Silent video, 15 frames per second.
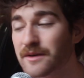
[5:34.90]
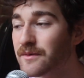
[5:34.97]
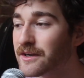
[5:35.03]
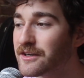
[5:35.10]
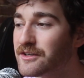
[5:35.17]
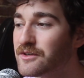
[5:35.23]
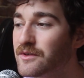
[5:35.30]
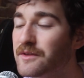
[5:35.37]
I
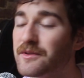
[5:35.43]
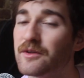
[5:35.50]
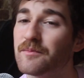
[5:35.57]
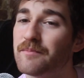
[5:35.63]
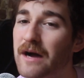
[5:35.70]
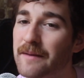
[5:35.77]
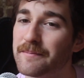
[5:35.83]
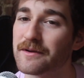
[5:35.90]
wanted to do a little
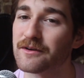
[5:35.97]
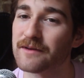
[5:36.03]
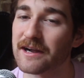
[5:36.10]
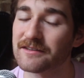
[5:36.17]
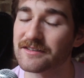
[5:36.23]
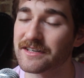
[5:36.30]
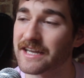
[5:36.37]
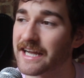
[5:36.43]
bopping
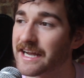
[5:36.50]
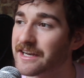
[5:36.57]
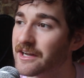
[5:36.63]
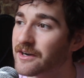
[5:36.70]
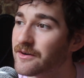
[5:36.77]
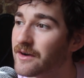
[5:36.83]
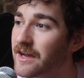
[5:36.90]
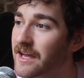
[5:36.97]
around today. I
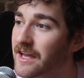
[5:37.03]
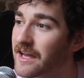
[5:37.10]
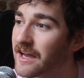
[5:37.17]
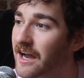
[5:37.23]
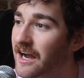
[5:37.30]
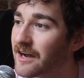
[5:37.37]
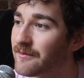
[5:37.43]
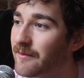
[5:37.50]
know
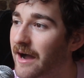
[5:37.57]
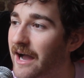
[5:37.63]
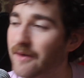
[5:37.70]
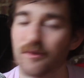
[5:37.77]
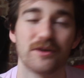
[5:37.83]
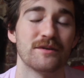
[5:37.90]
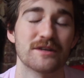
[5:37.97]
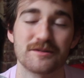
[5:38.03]
um, I
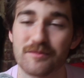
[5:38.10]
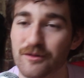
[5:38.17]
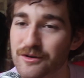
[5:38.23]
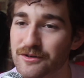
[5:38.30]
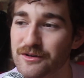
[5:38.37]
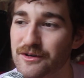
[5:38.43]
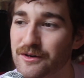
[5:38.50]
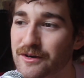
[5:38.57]
want to explore
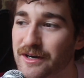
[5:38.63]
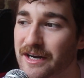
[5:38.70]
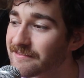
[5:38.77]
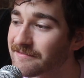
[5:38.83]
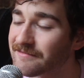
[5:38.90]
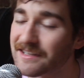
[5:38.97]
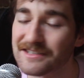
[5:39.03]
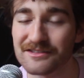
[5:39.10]
New York.
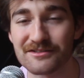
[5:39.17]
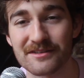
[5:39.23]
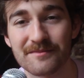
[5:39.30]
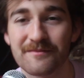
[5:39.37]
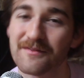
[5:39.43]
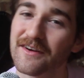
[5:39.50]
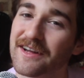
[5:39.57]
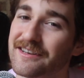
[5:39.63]
Let's do
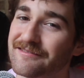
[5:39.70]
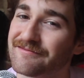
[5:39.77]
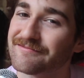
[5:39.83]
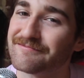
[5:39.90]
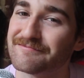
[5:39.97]
something fun.